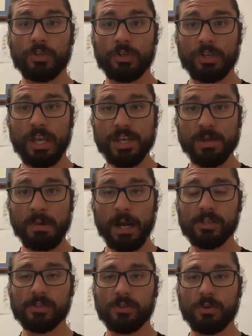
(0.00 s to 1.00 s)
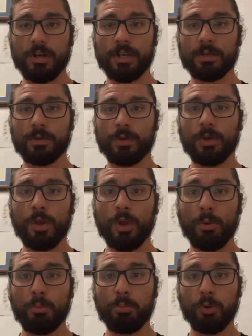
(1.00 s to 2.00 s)
Get your baseline,
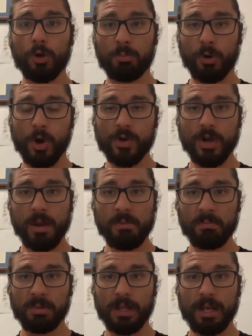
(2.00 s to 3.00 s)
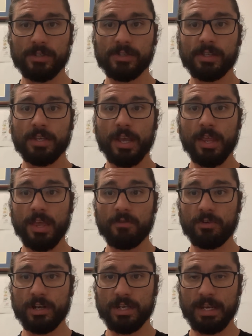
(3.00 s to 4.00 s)
put a program in place, and then
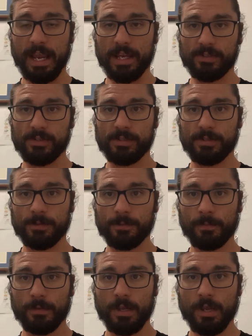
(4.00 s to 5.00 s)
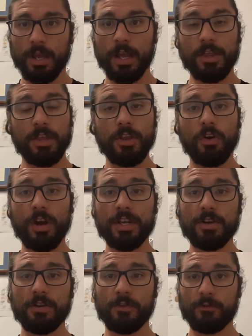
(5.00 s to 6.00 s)
retest. And then the
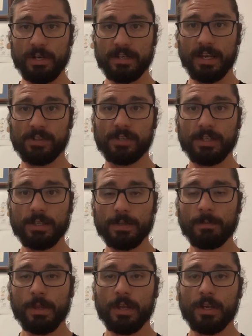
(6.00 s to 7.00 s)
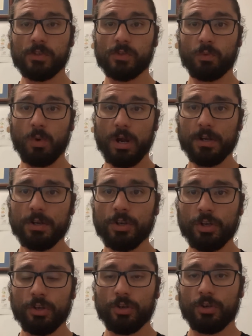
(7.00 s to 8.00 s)
idea of the retesting is to, one,
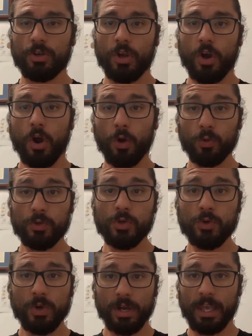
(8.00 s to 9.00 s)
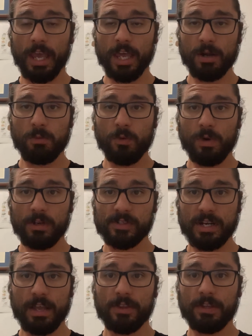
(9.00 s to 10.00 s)
hold you accountable as an
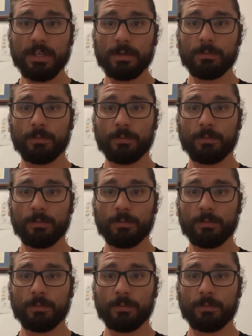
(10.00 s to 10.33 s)
athlete,